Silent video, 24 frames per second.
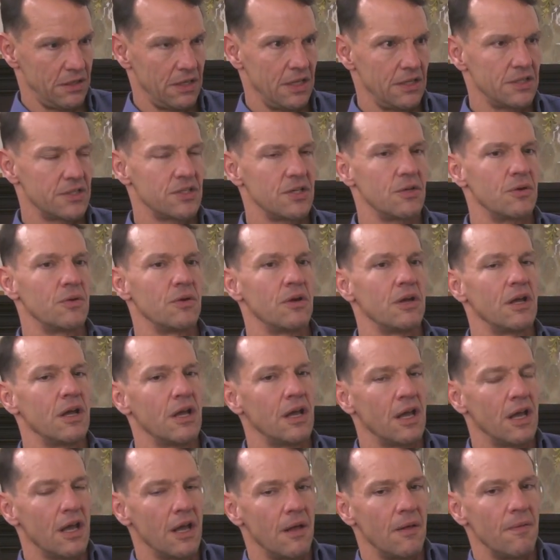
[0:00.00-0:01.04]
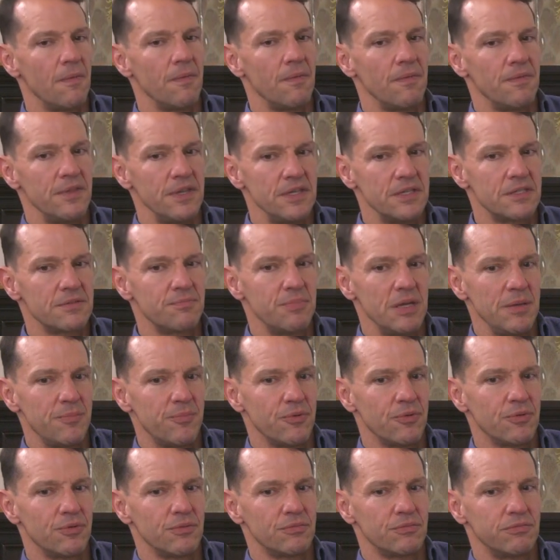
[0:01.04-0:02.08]
And so these
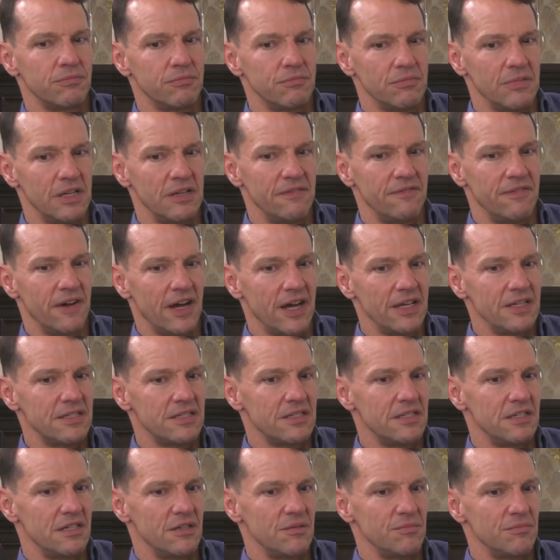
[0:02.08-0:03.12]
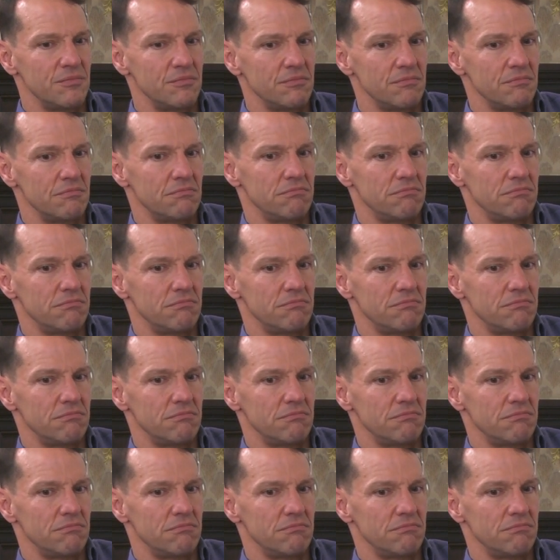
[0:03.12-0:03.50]
people advised him,